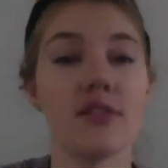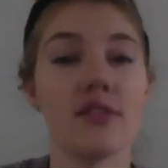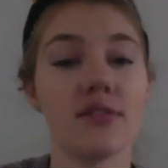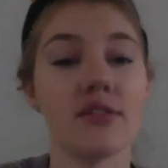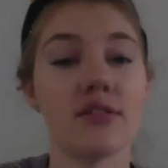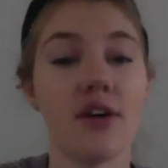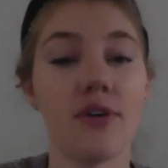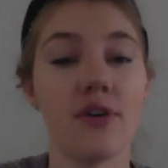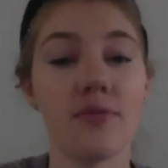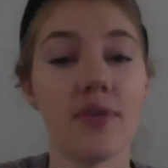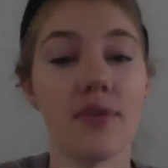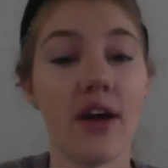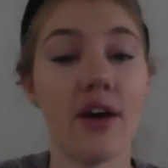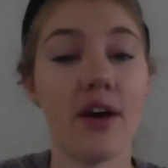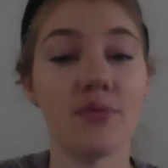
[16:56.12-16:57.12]
So
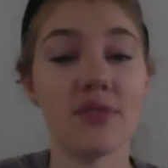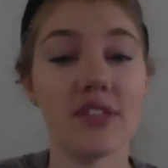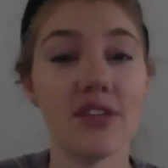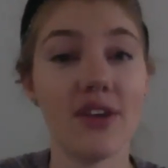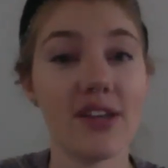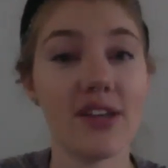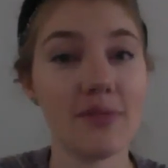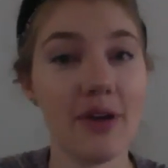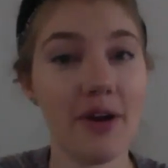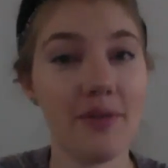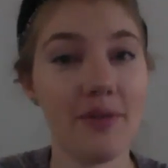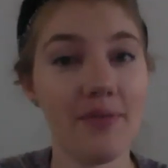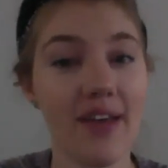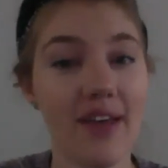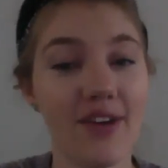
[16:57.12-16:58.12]
hope to see you guys tomorrow.
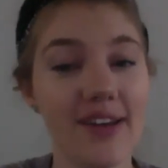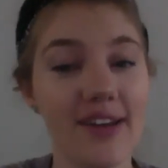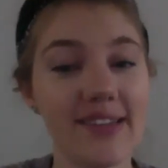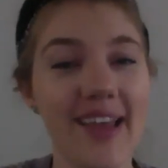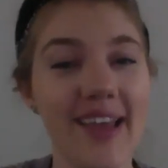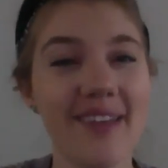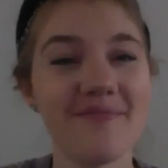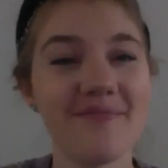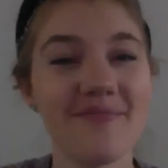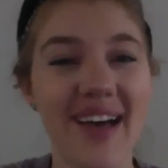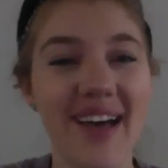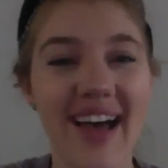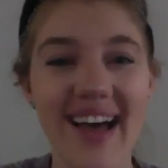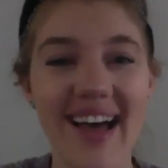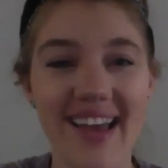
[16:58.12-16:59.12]
Have a great day.
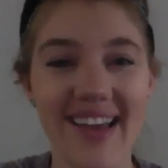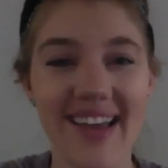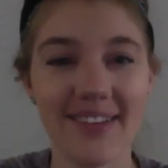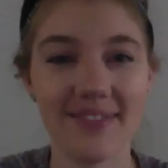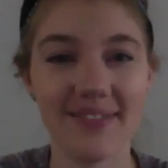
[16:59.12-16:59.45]
Bye.